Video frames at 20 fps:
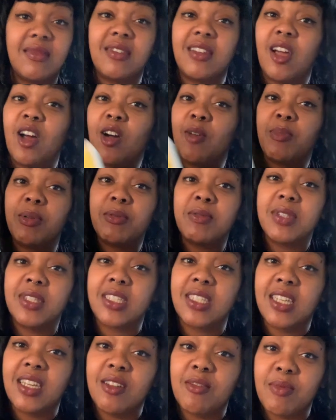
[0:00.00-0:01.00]
Hope it was a
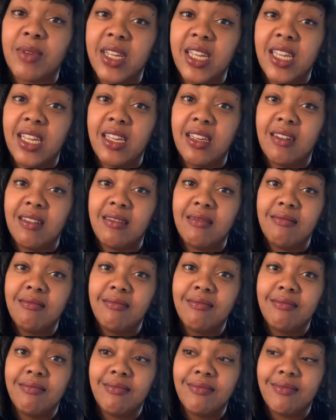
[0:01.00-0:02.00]
good read.
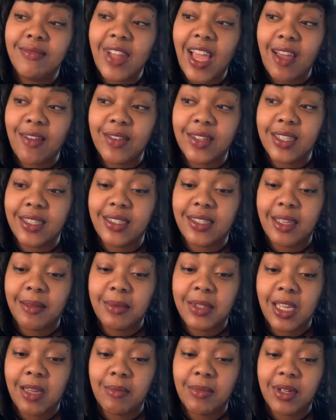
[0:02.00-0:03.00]
Have a good
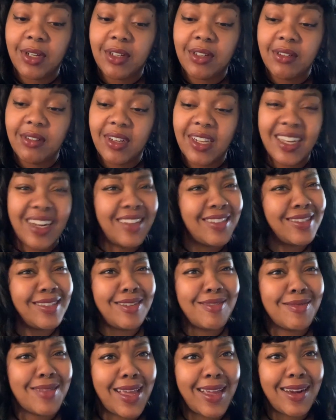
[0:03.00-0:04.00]
September. And I'll see
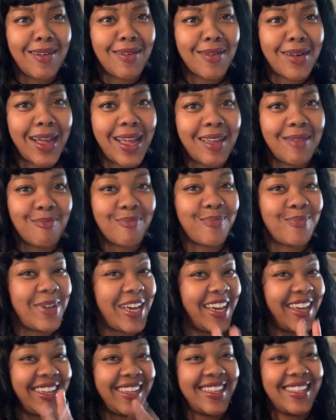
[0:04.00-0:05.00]
you later, okay?
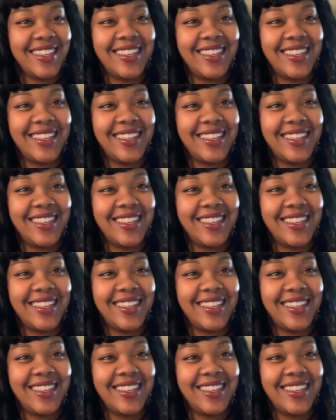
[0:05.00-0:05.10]
Bye.